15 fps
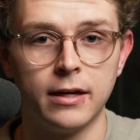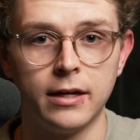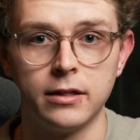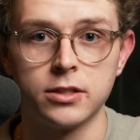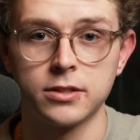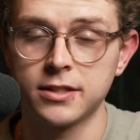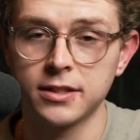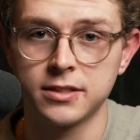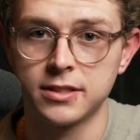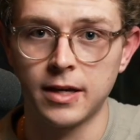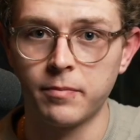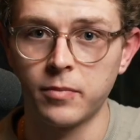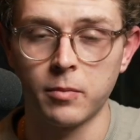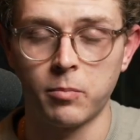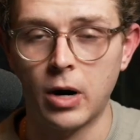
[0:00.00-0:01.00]
and just
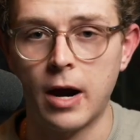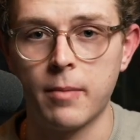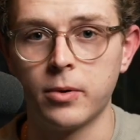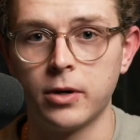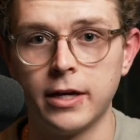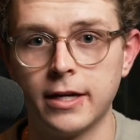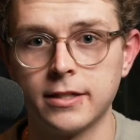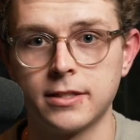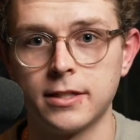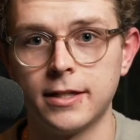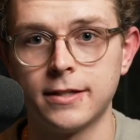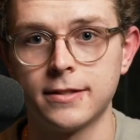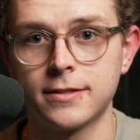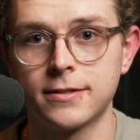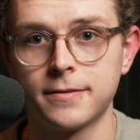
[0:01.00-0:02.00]
accept the property as it
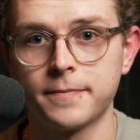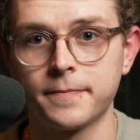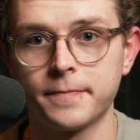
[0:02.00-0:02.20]
is?